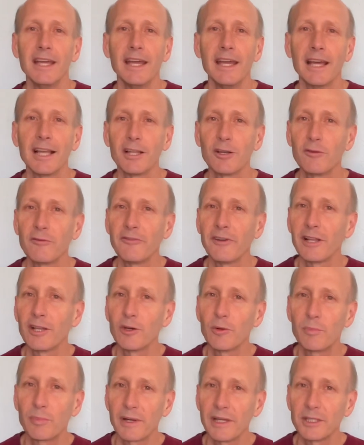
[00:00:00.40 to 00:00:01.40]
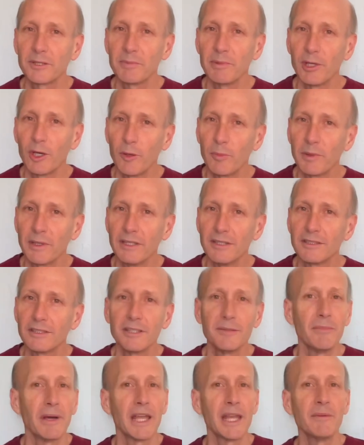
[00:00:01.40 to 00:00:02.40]
Hello, fellow presbyopians.
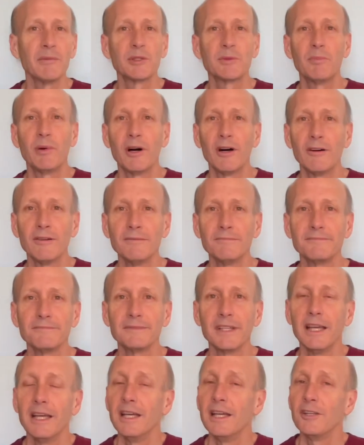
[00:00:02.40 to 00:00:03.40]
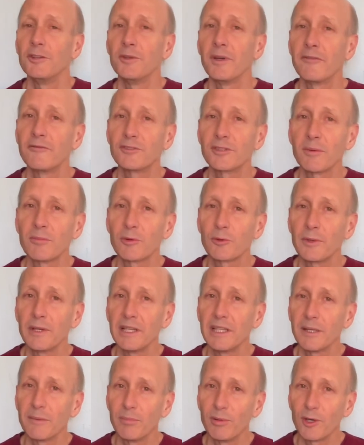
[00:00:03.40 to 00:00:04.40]
My name is Paul. Do you have trouble
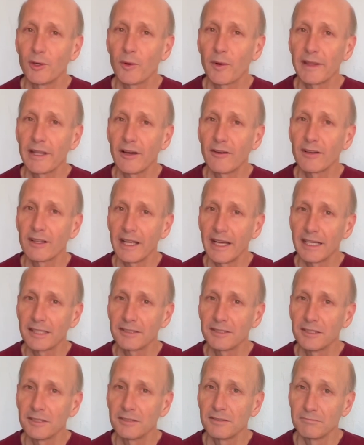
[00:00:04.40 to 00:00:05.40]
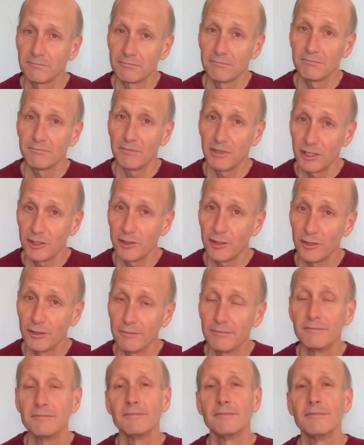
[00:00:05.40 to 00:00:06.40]
reading a book without glasses? Me too.
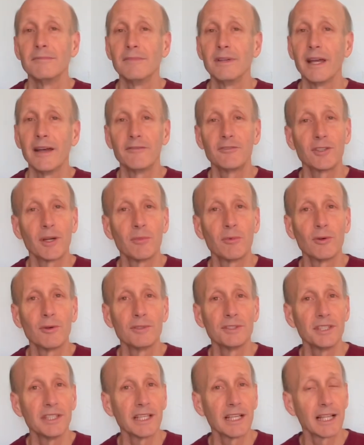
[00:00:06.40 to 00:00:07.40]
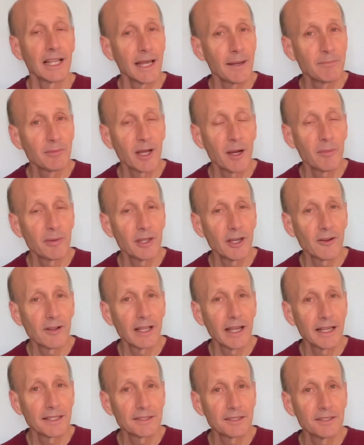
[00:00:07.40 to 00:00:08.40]
Have trouble seeing a laptop without
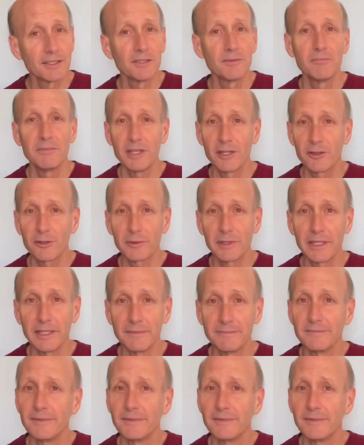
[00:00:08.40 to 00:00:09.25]
glasses? Me three.